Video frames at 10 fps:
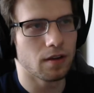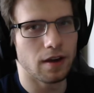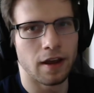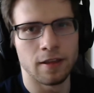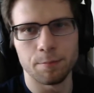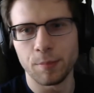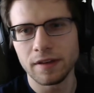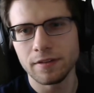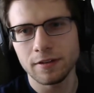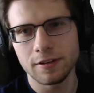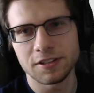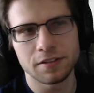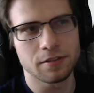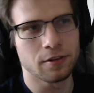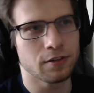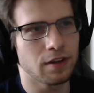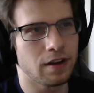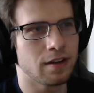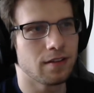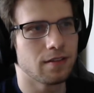It basically just looks
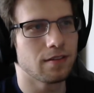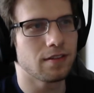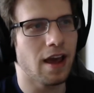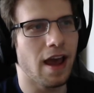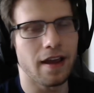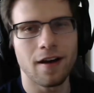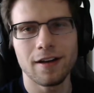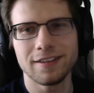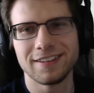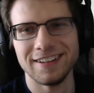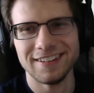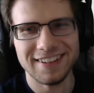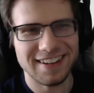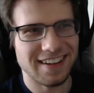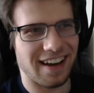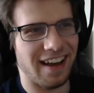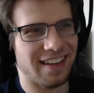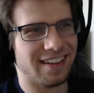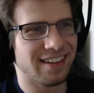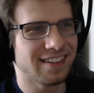like chaos.
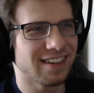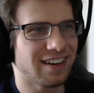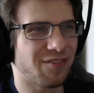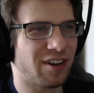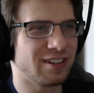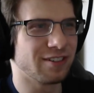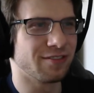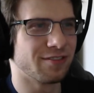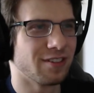It looks like a bunch of